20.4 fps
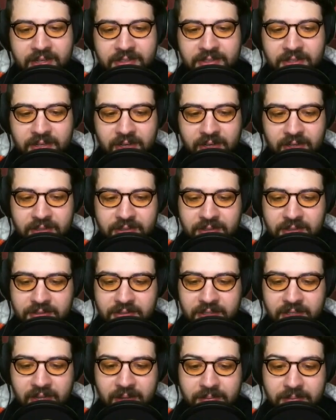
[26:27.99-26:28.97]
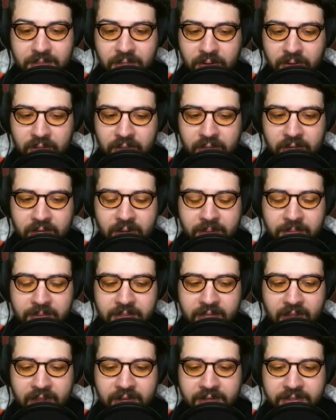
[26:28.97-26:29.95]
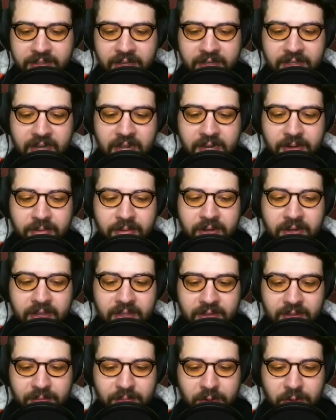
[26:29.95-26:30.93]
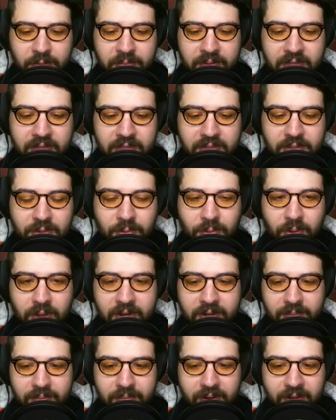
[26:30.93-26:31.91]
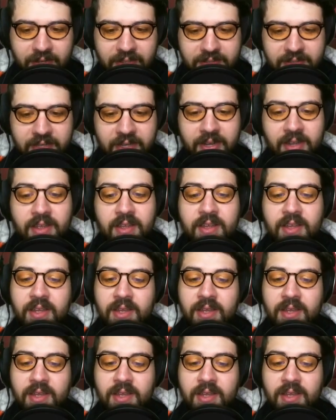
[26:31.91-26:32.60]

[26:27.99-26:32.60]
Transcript: As you can also see, I'm totally unable to entertain anyone at the moment. It's quite embarrassing.